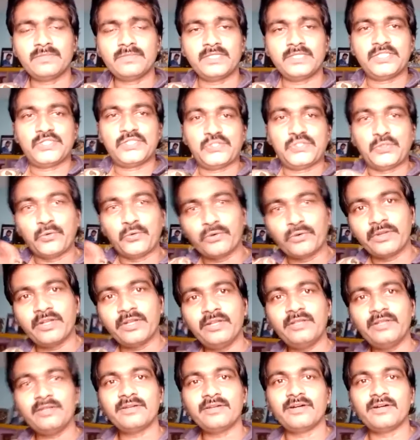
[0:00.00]

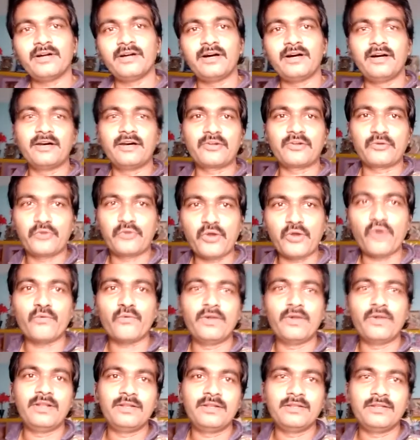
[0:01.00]
story, or
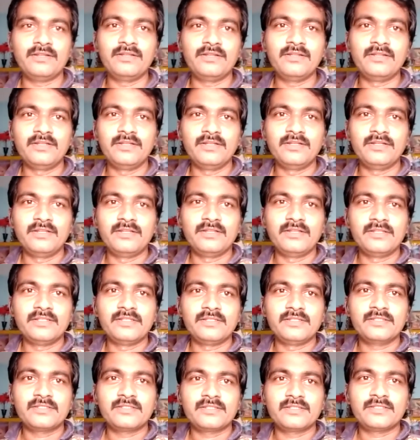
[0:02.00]
novel
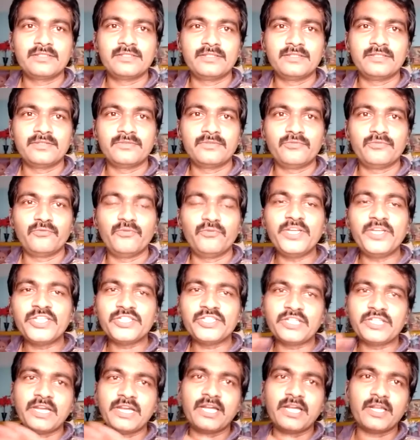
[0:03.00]
so
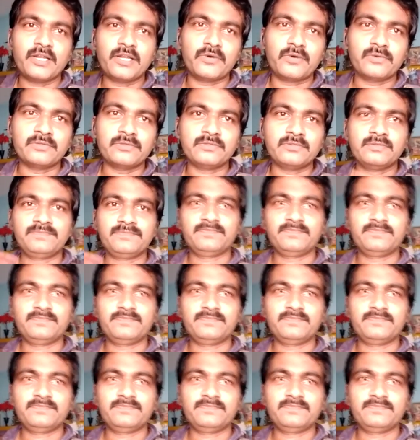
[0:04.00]
which around